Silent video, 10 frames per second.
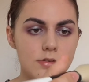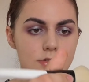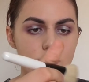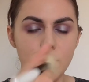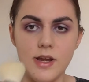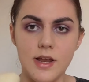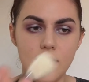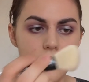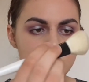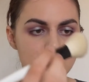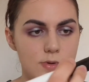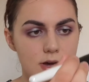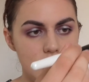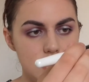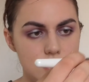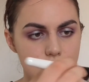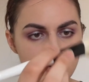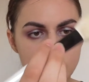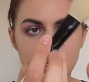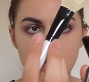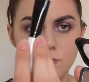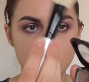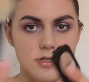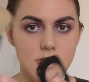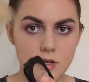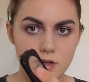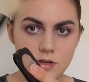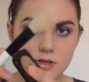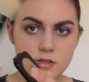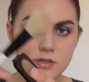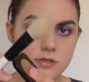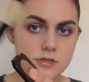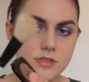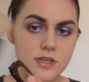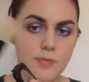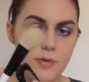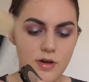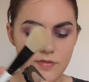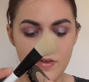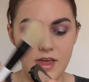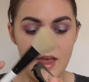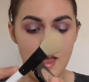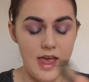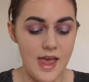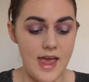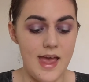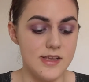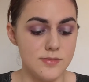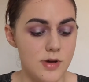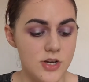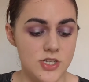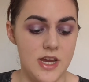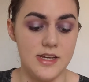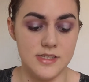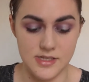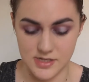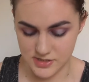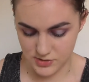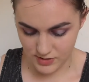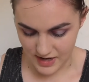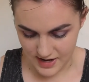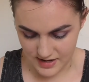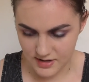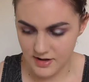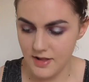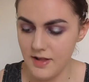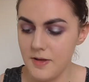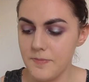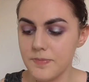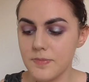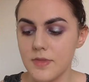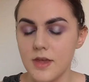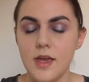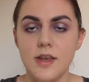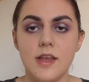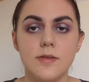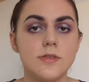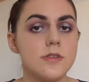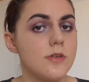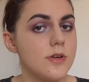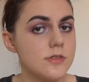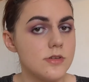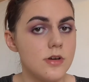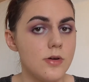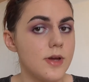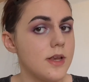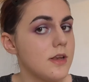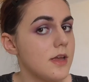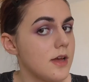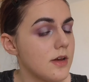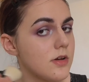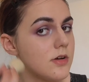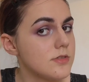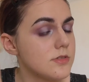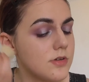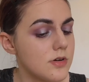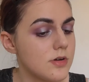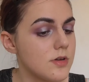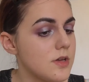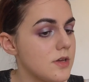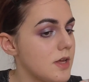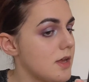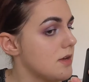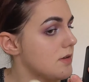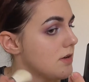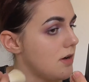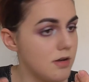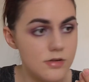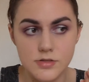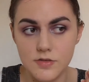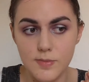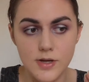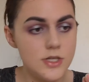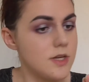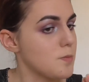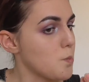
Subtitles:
doing that like twice, 3 times. Tap off as much excess as you can. And then I'm just going to go in and contour in the hollows of my cheek.